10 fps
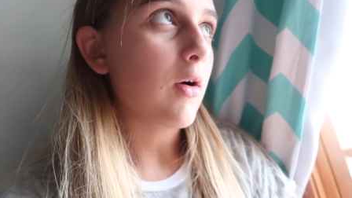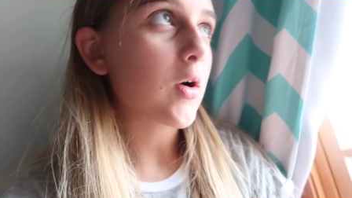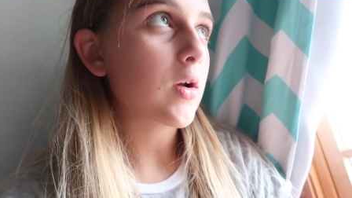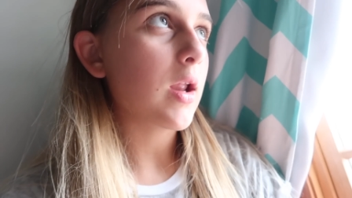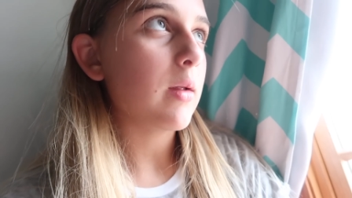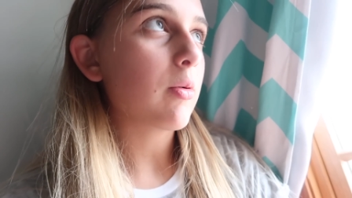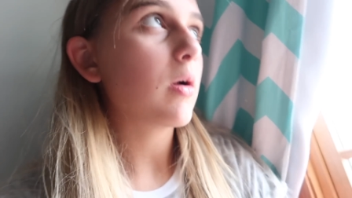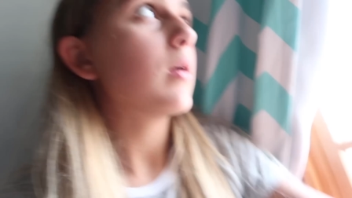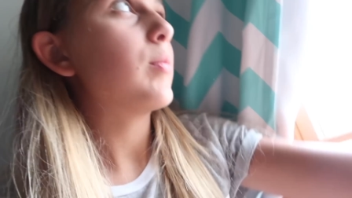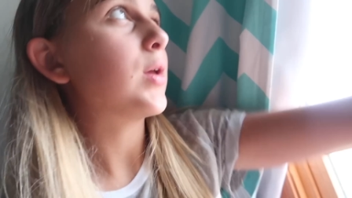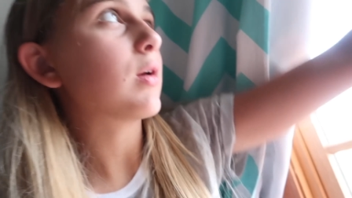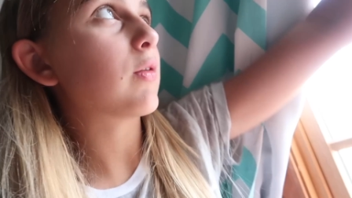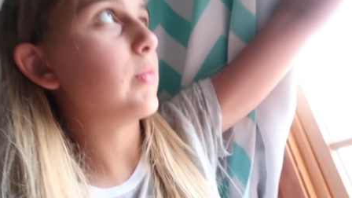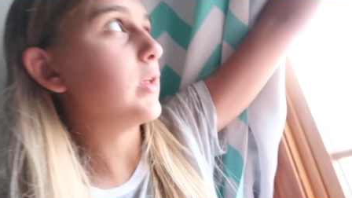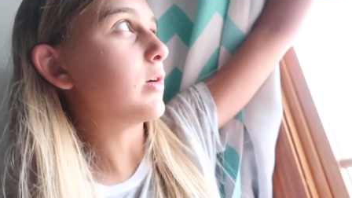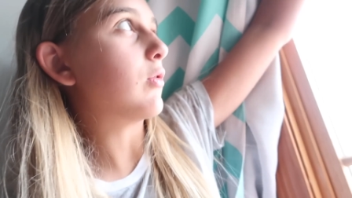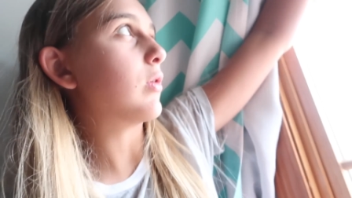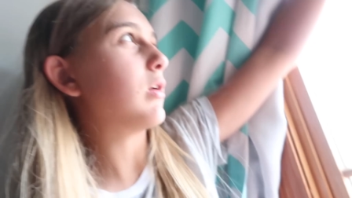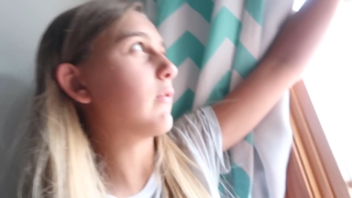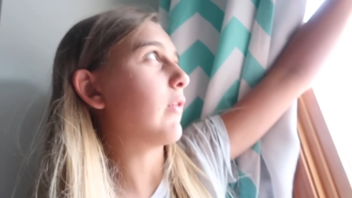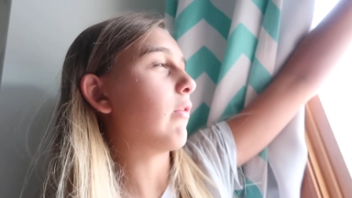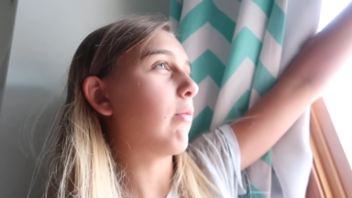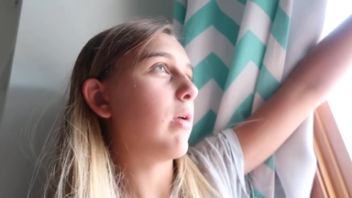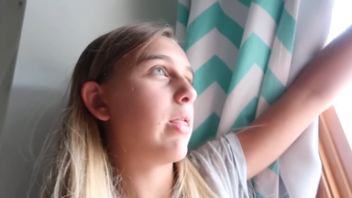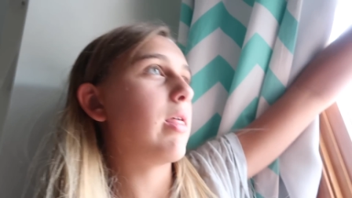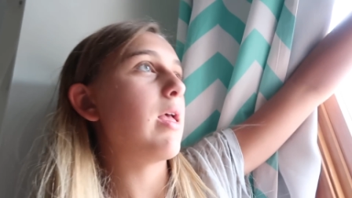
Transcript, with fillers: our neighbor because me and Courtney are friends with